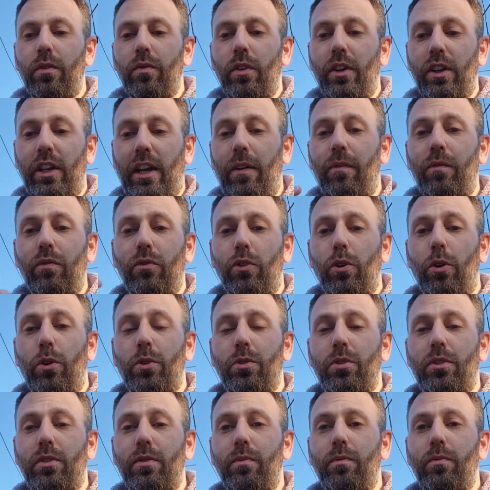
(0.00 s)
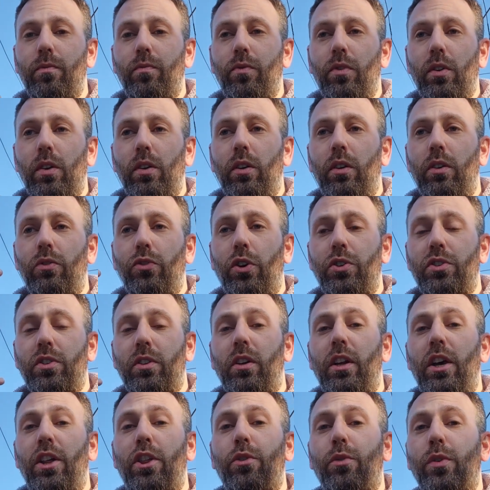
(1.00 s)
again those
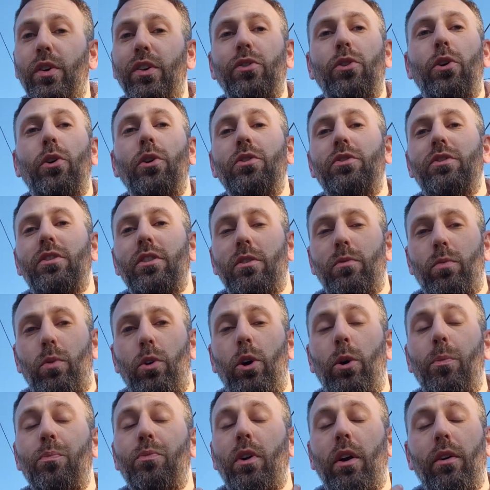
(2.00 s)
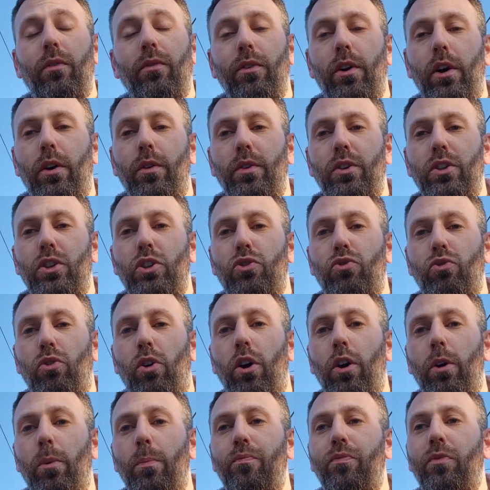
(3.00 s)
leathery notes as well are very
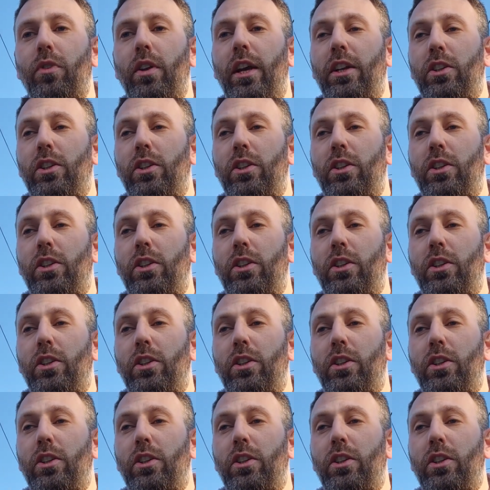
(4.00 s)
strong.